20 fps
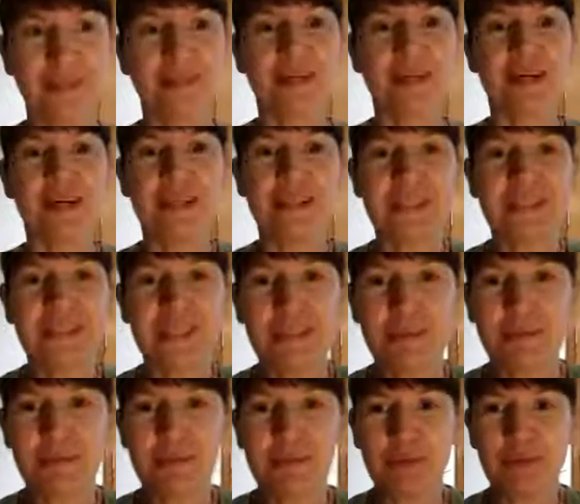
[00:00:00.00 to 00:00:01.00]
Hi
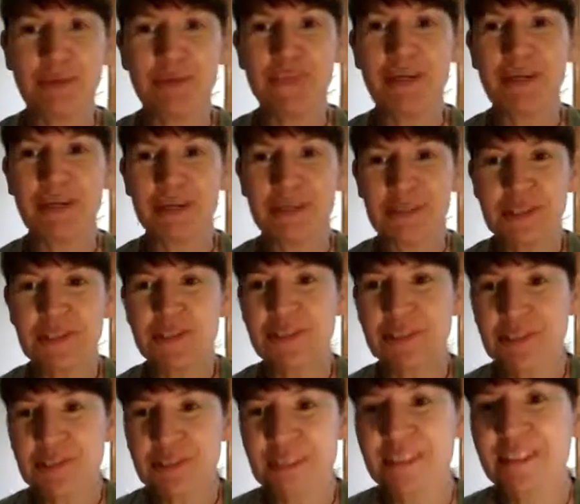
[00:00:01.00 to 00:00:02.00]
everyone, how are you
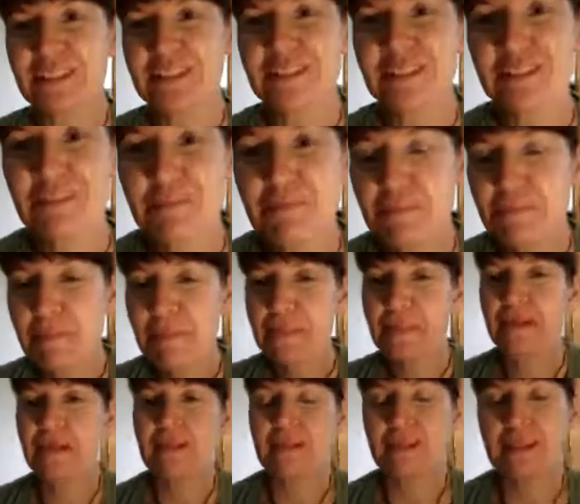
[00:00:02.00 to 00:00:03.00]
doing?
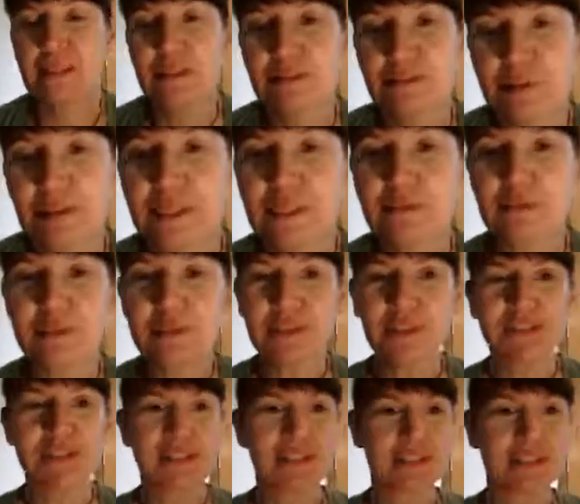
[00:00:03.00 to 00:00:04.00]
If anyone
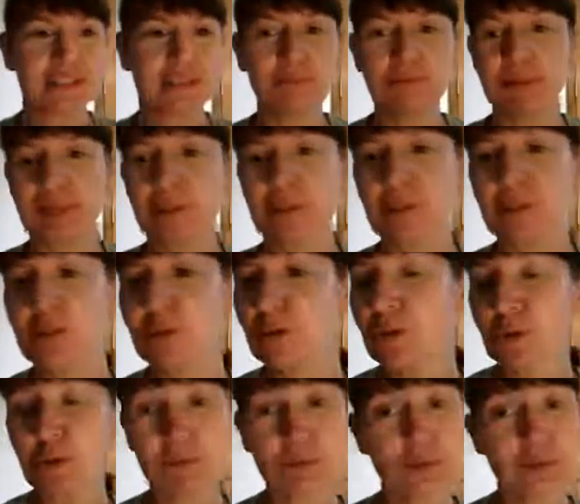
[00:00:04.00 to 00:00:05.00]
is there, maybe you
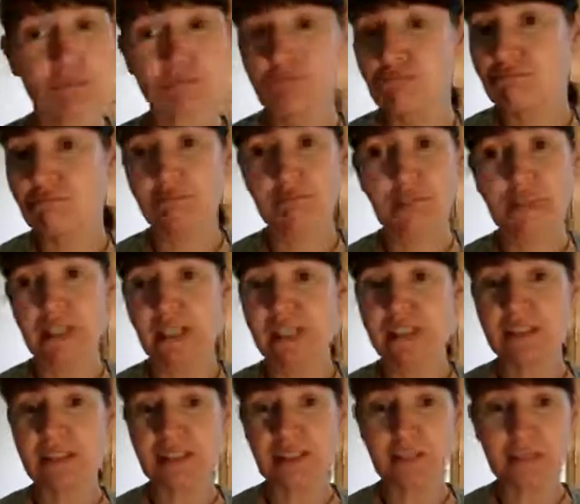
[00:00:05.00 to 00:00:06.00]
could say
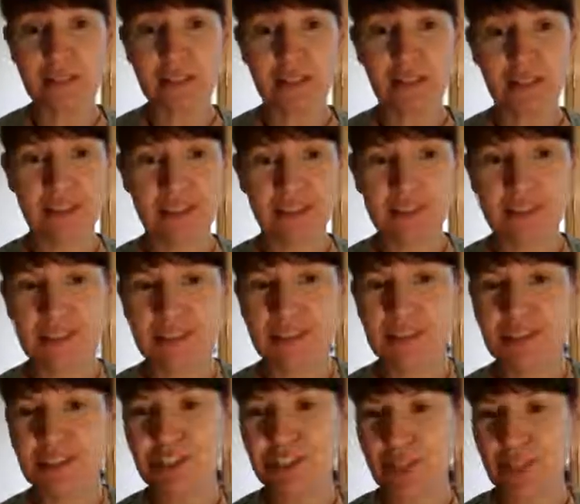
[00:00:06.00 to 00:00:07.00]
something in the
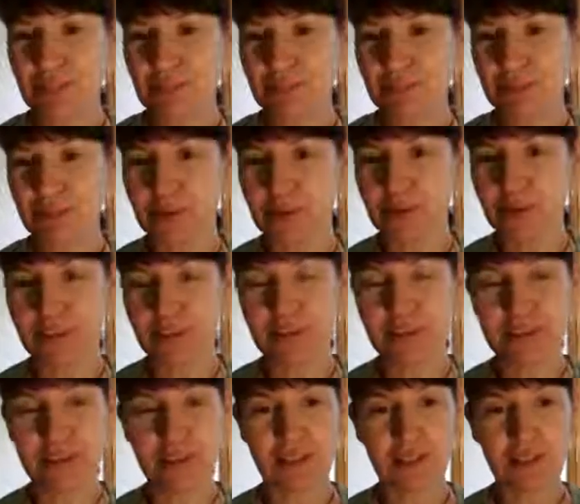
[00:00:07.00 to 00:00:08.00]
little chat
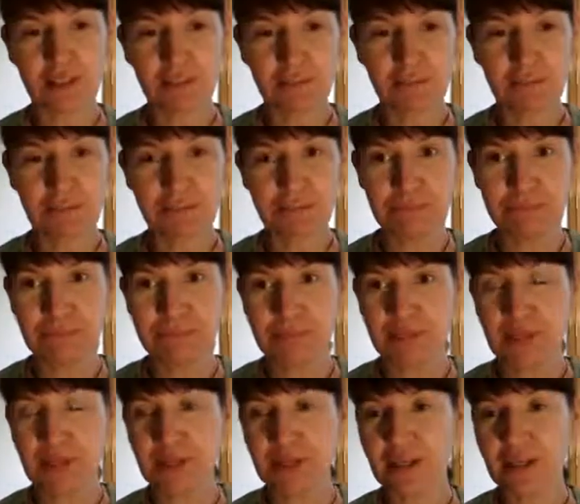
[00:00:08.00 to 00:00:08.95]
box and